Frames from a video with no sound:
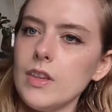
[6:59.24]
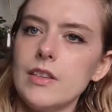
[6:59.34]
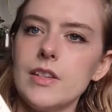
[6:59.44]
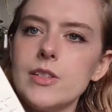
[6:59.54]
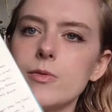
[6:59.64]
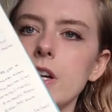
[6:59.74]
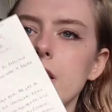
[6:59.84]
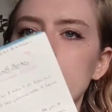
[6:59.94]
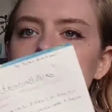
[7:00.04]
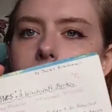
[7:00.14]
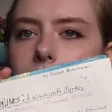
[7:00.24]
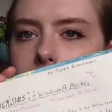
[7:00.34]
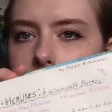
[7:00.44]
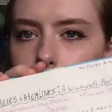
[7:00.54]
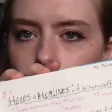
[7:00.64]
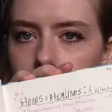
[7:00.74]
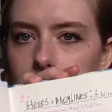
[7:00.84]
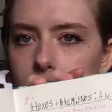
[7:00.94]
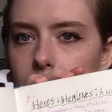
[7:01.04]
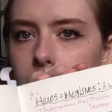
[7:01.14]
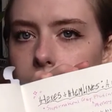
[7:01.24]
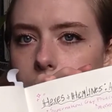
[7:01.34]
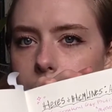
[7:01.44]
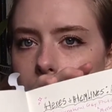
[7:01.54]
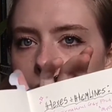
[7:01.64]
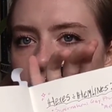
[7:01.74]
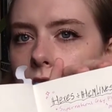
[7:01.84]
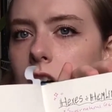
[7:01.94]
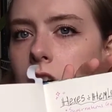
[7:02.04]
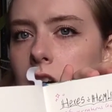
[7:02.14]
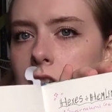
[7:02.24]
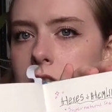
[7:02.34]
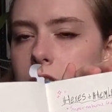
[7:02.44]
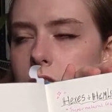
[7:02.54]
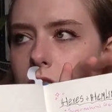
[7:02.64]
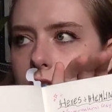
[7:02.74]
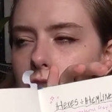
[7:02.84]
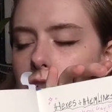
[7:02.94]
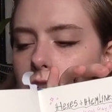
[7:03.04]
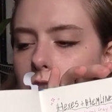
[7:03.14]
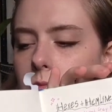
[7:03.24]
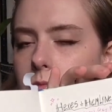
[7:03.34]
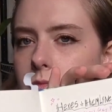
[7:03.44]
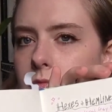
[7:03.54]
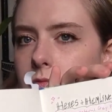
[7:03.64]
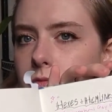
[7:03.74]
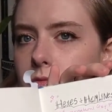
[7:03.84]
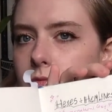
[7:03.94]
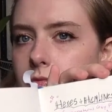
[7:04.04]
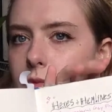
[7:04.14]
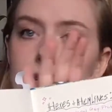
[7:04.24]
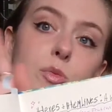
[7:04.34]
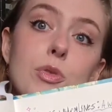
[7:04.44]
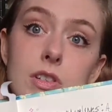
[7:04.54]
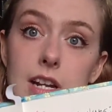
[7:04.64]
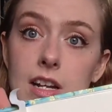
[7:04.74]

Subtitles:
this right here is where I logged the first book that I